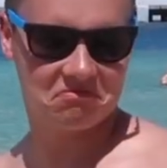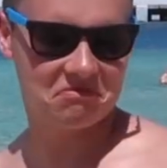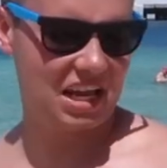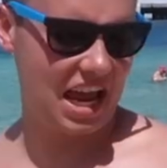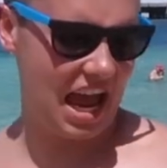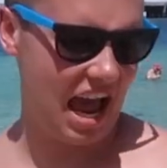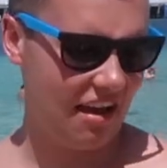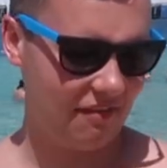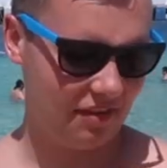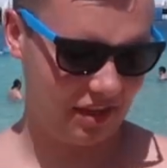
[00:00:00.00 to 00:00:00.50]

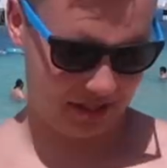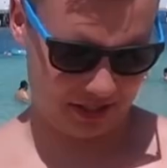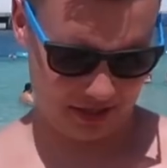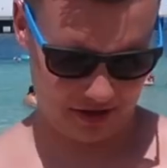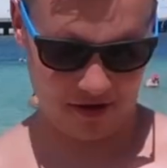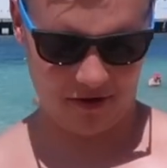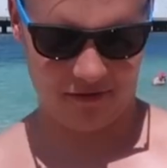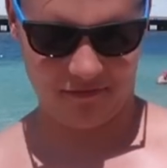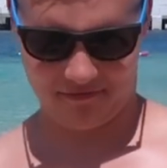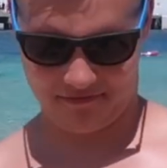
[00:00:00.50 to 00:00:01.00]
Yeah,
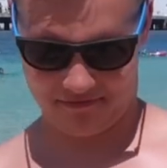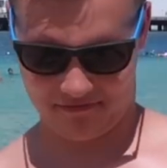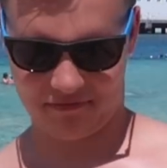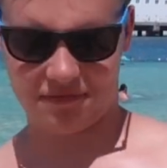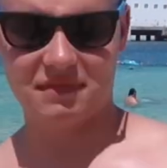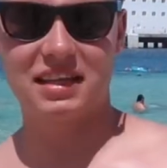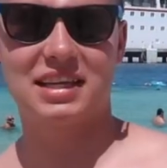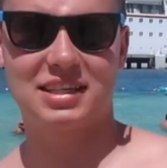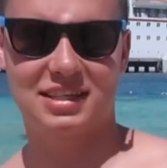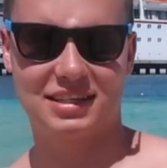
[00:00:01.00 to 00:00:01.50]

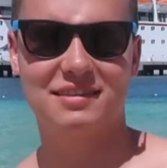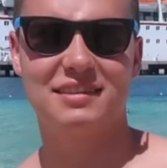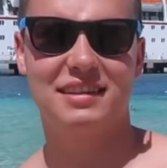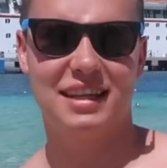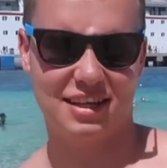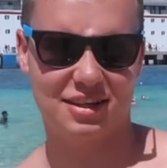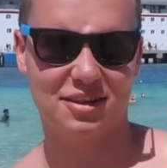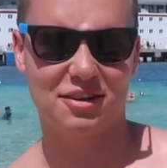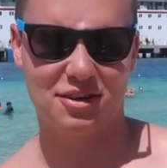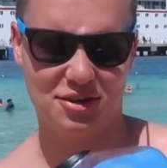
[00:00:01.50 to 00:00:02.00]

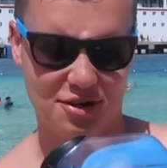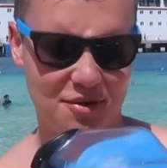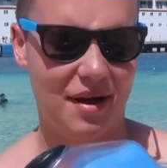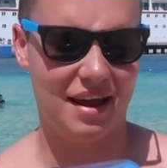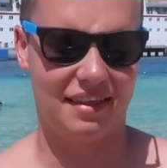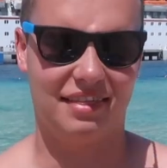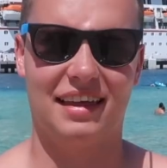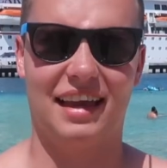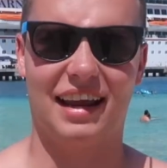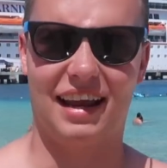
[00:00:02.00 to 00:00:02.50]
this'll do.
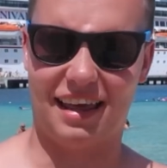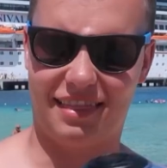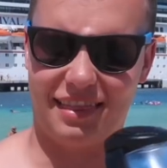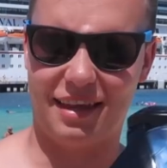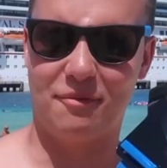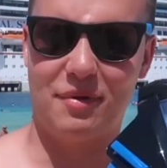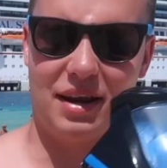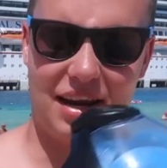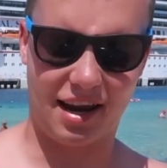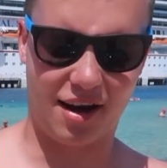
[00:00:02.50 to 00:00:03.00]
I
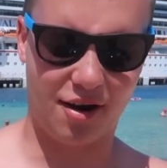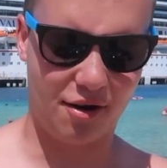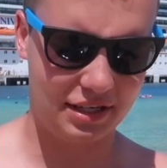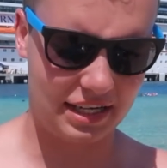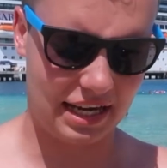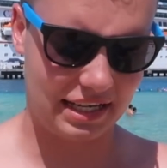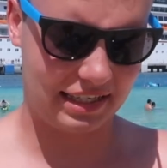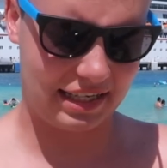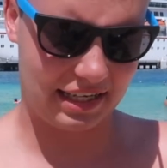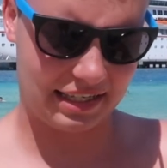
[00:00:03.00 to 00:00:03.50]
think we can go
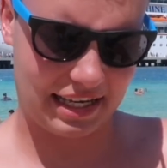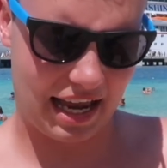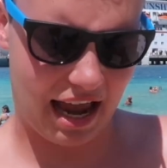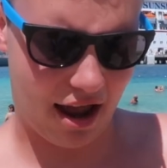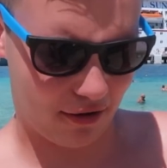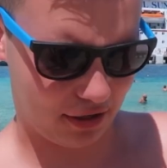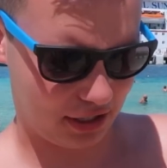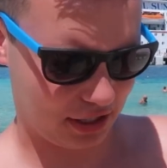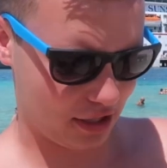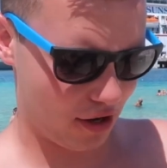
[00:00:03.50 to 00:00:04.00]
test this
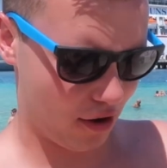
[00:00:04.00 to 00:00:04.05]
out.